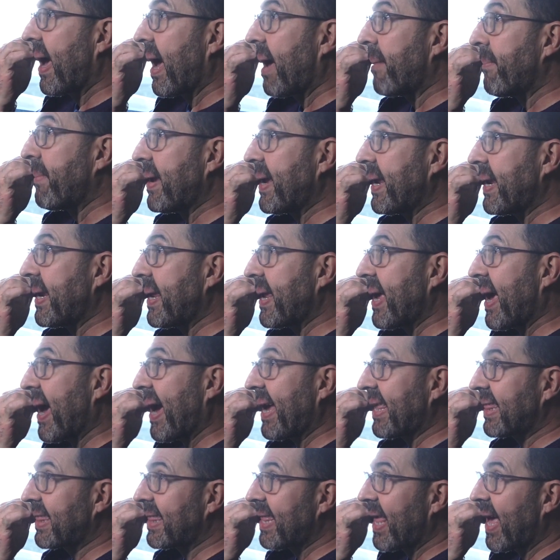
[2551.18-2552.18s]
Again,
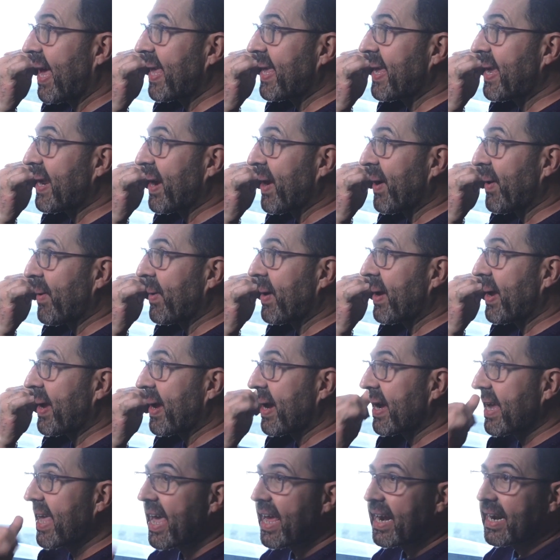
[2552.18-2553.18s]

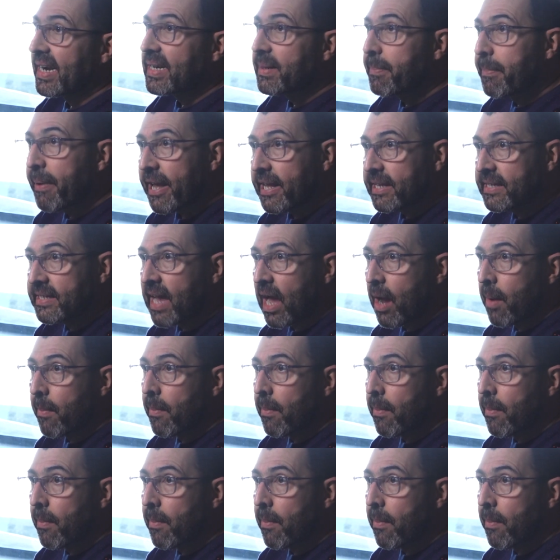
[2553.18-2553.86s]
it depends how